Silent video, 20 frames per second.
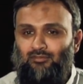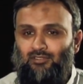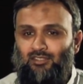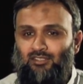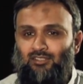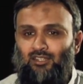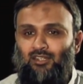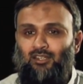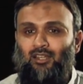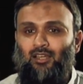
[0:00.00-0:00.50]

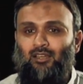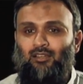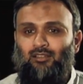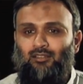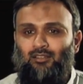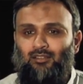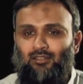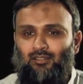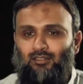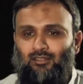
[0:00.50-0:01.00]
in Jannah?
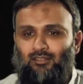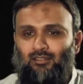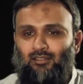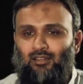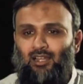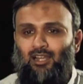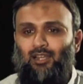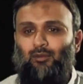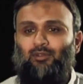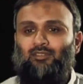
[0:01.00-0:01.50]

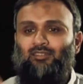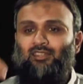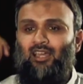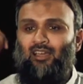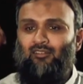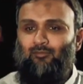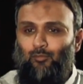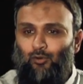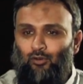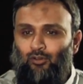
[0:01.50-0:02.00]
Allah will say
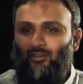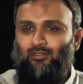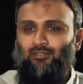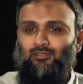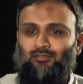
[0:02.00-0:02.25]
have more.